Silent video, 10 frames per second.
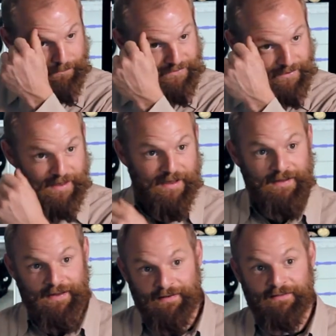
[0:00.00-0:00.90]
So that
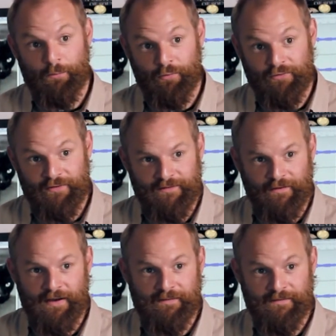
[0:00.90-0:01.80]
again doubles the
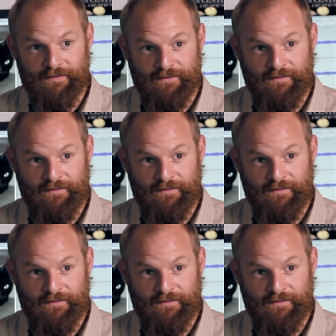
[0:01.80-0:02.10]
size.